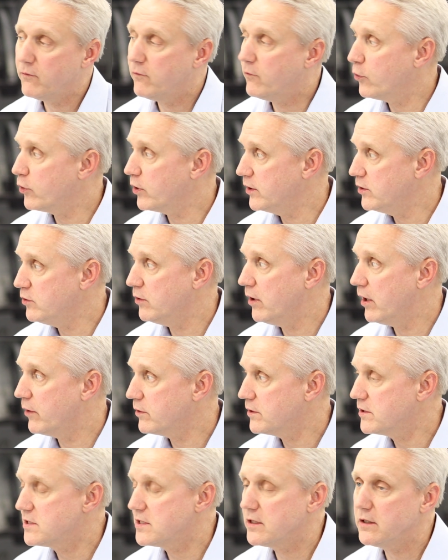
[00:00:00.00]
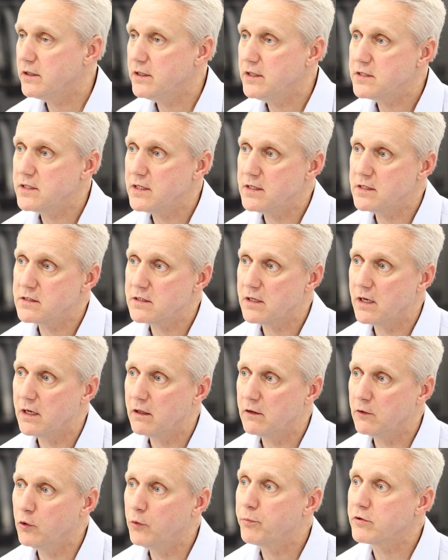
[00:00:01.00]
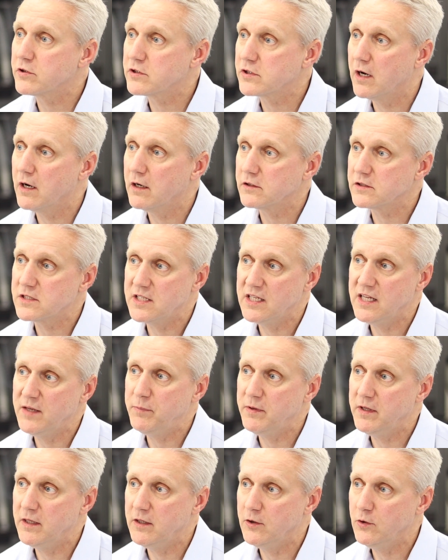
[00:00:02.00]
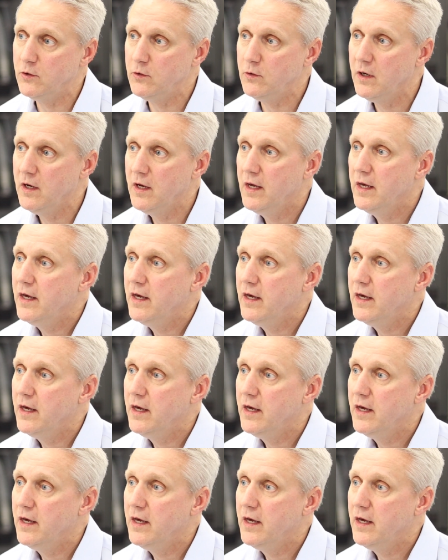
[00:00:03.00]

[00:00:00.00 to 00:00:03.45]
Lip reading: 4200 series is Lubrisol's TPU.